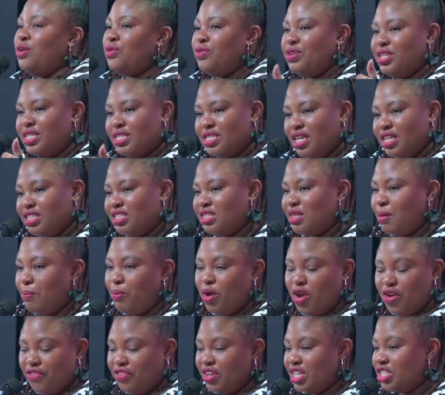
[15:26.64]
Research the
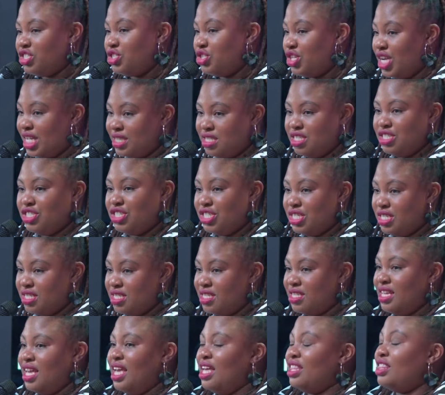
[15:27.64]
perfect
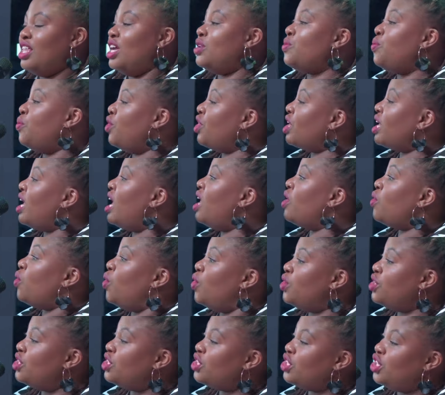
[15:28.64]
strategies that work
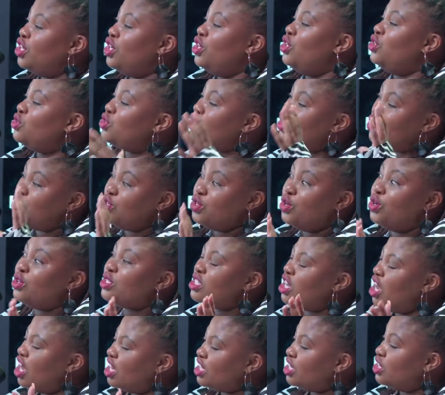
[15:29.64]
according to your
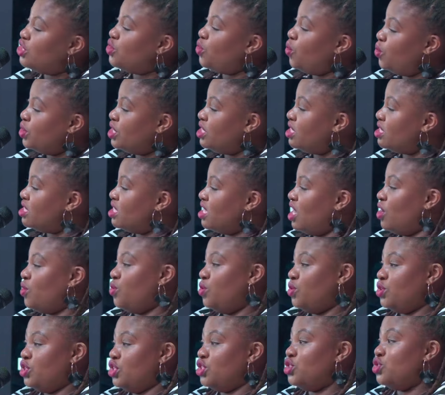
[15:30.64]
target audience,
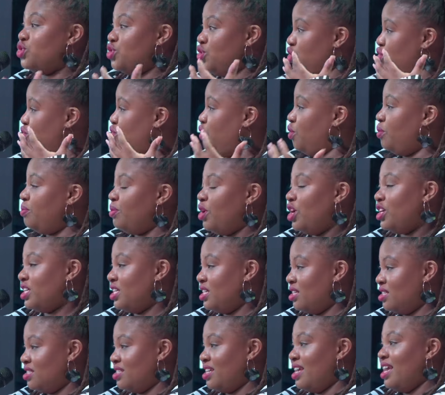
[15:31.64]
according to your
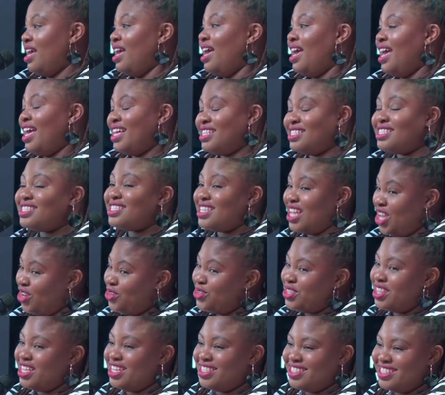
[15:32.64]
market, and stay
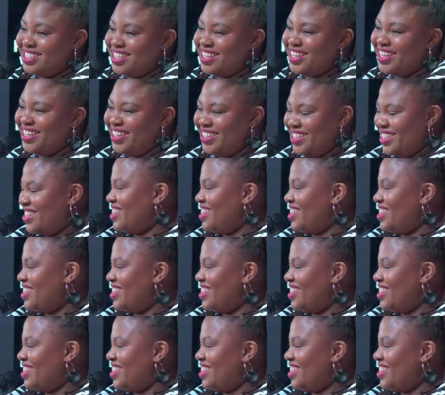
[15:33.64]
authentic.